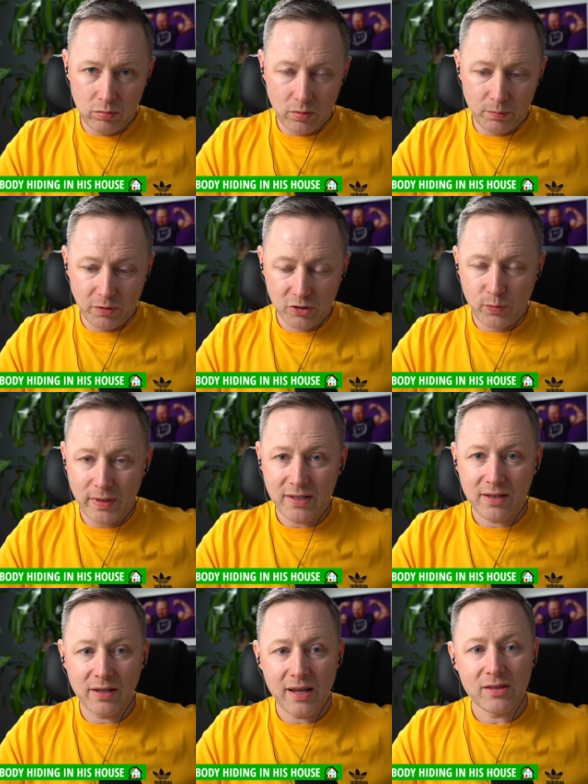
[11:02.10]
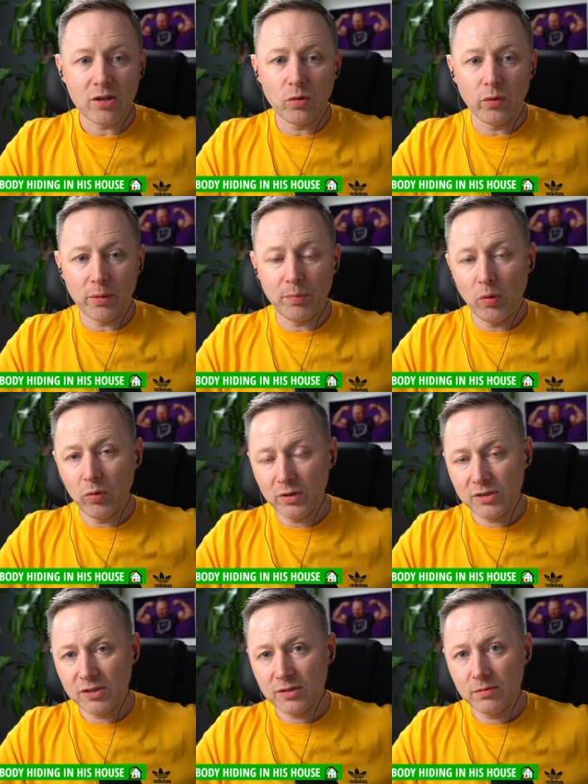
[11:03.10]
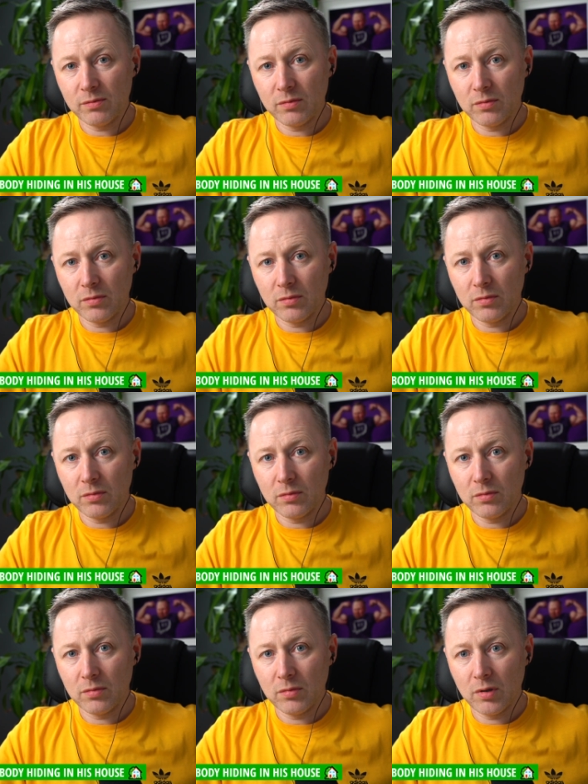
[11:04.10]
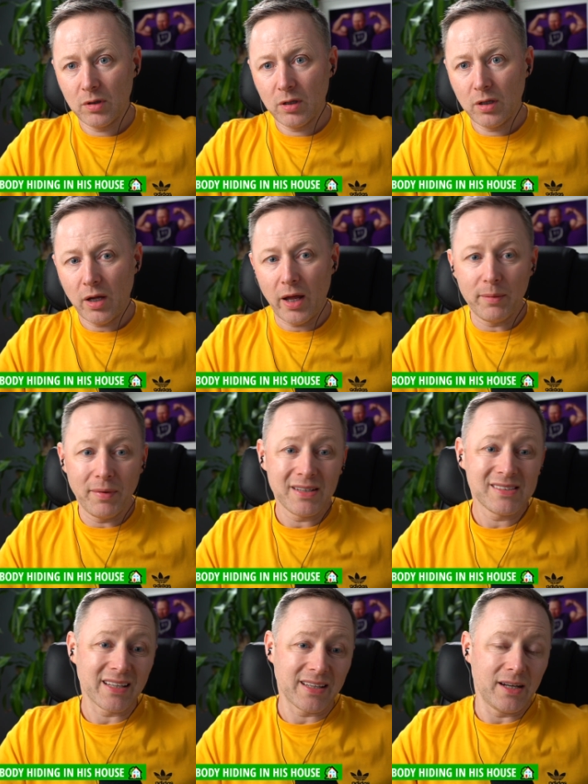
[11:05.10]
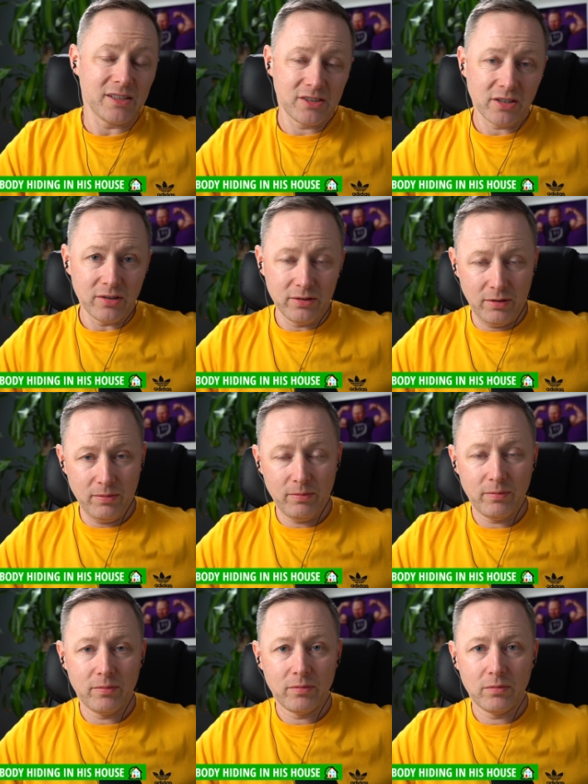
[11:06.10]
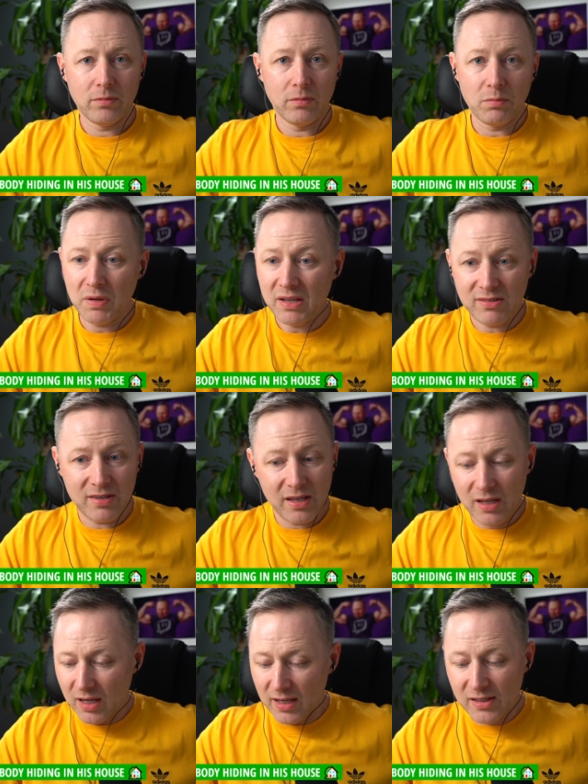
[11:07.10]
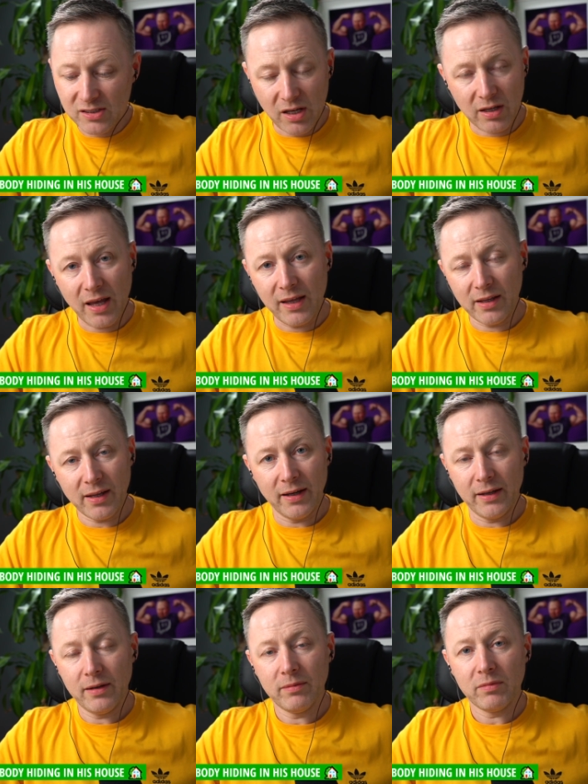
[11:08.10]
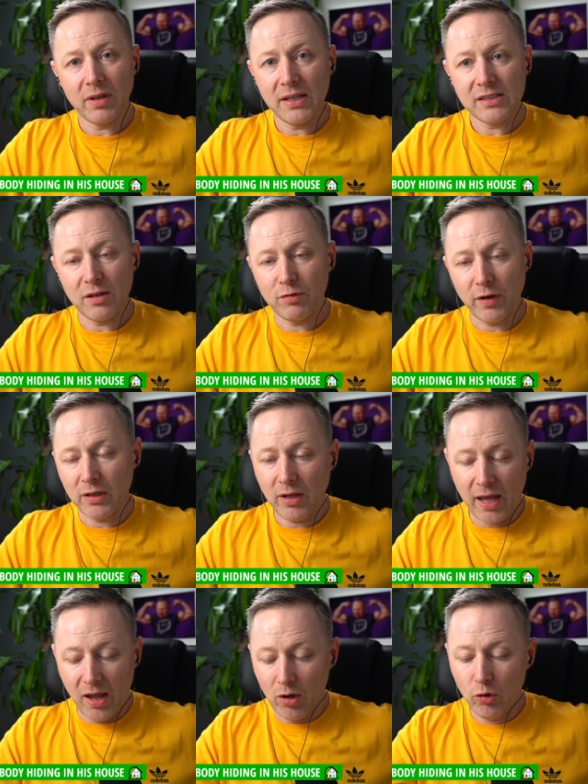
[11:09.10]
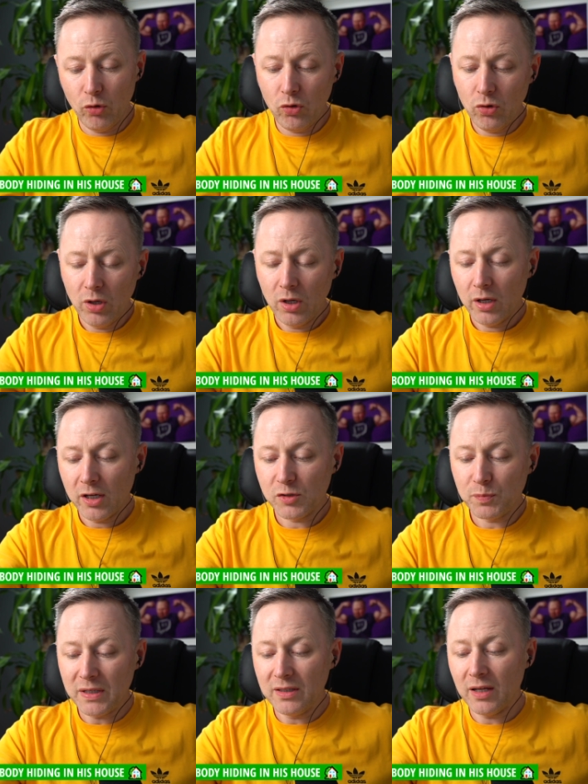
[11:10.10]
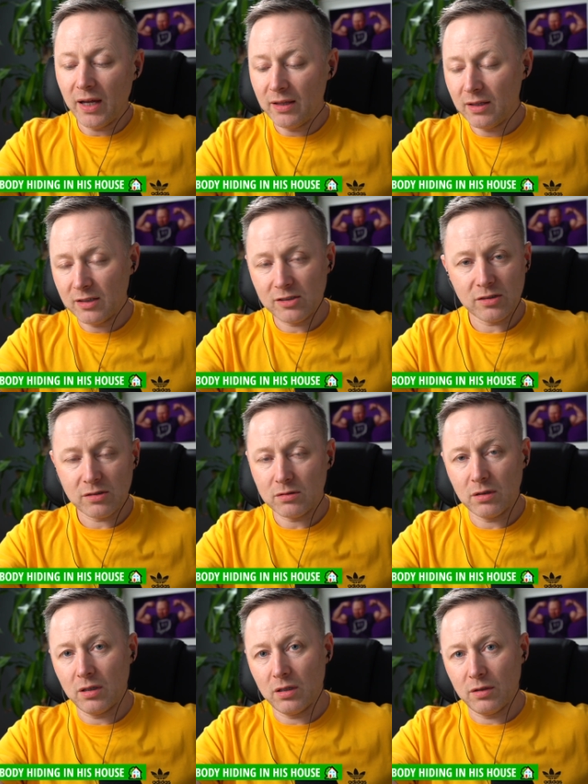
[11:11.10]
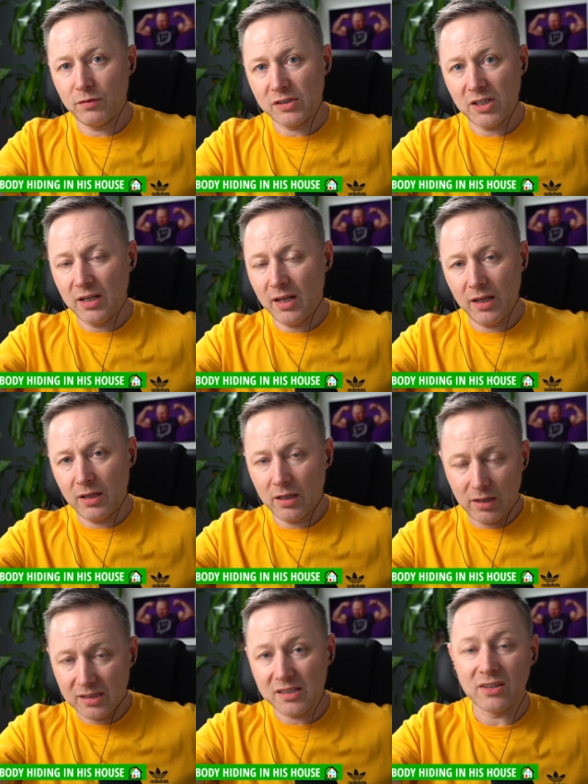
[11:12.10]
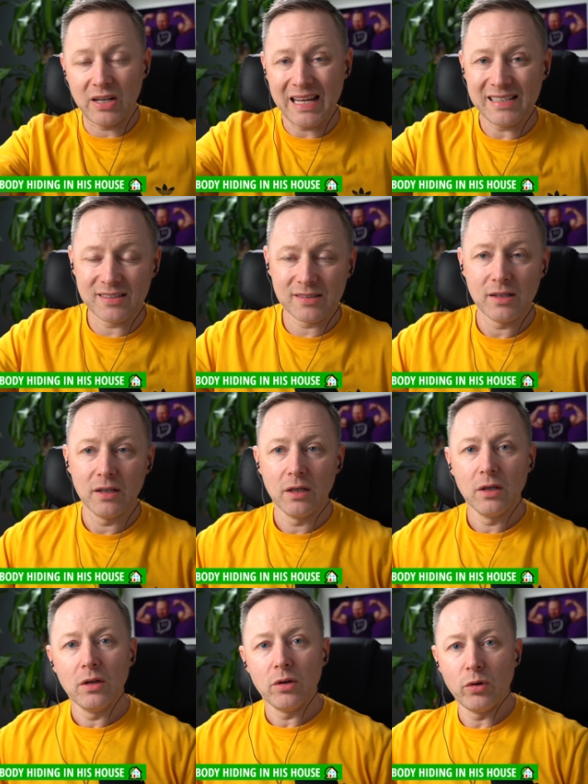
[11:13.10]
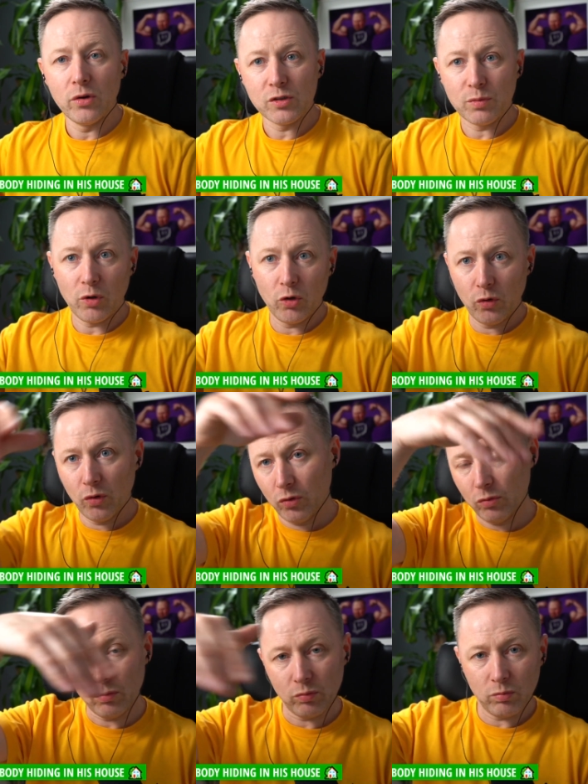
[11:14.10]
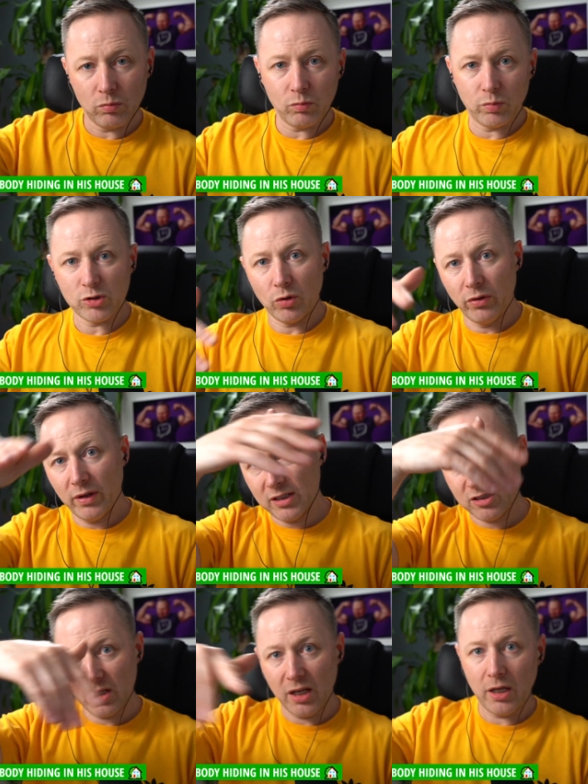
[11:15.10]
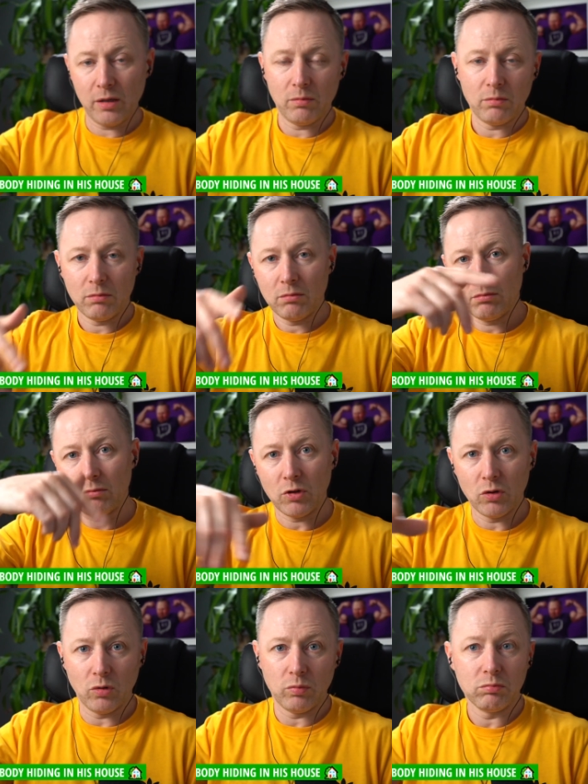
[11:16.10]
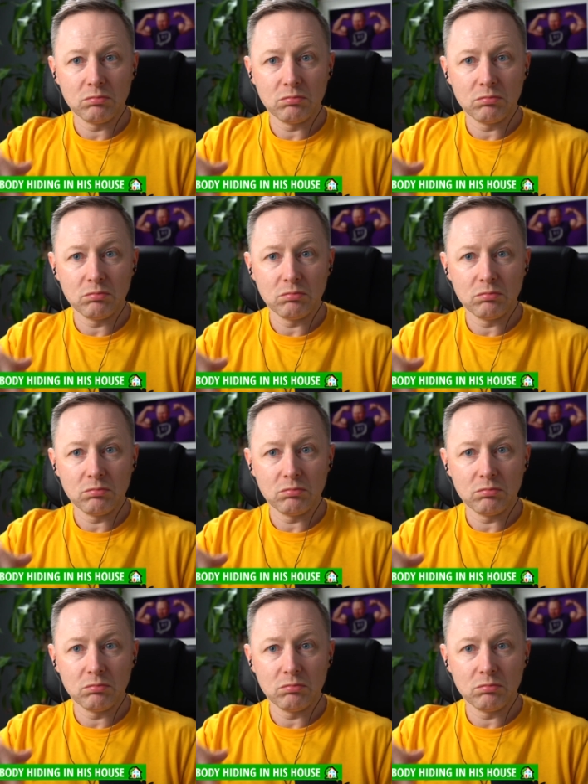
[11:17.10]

persuaded Craig to go to the police, and he managed to catch the cunt. B T, easy to get the guy, easy to find it. Who has been in this uh, the vicinity, this address? Who's who was on this? Uh, you know,